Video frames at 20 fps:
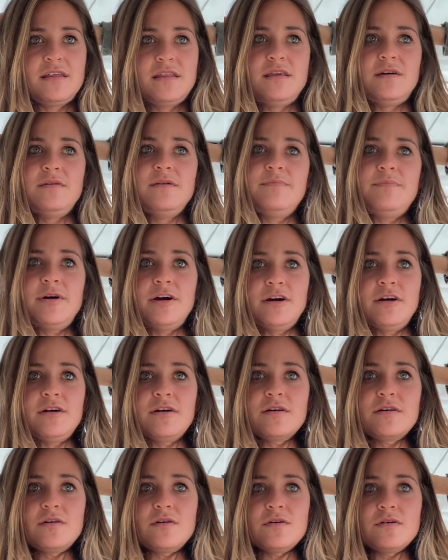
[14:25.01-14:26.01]
that we
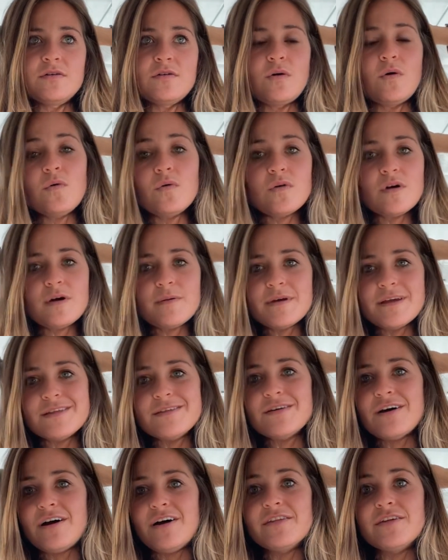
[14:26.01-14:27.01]
park. Or, I
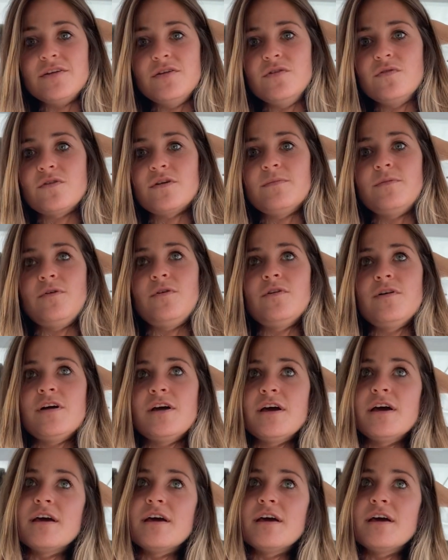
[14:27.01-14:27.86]
mean, on a normal.